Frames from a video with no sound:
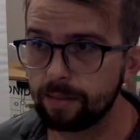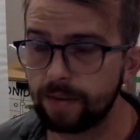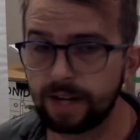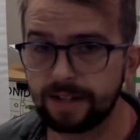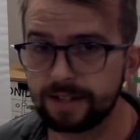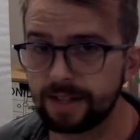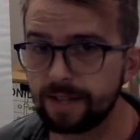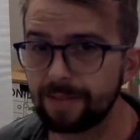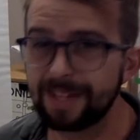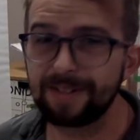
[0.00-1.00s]
practicing them.
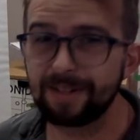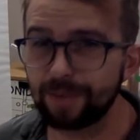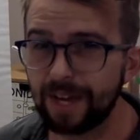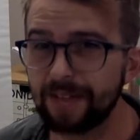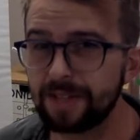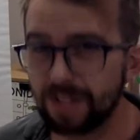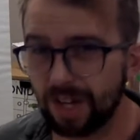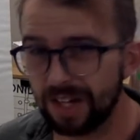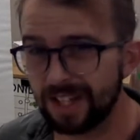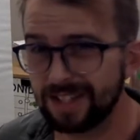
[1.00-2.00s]
Even if we haven't
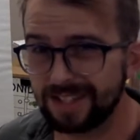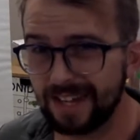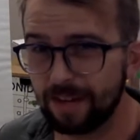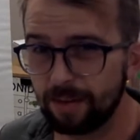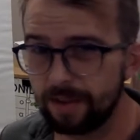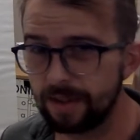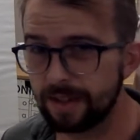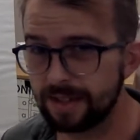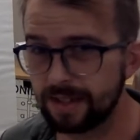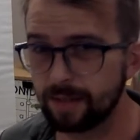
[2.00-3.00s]
taught each sound
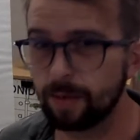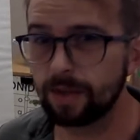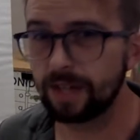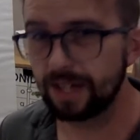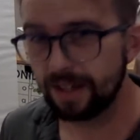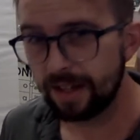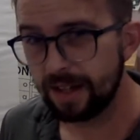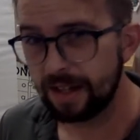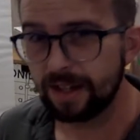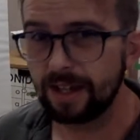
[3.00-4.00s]
that's in the word yet,
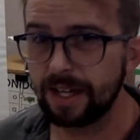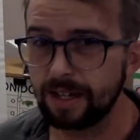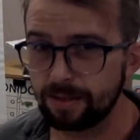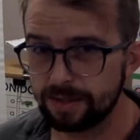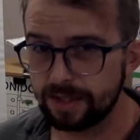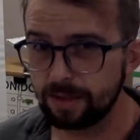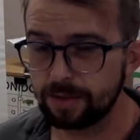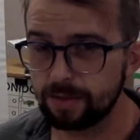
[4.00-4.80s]
getting used to those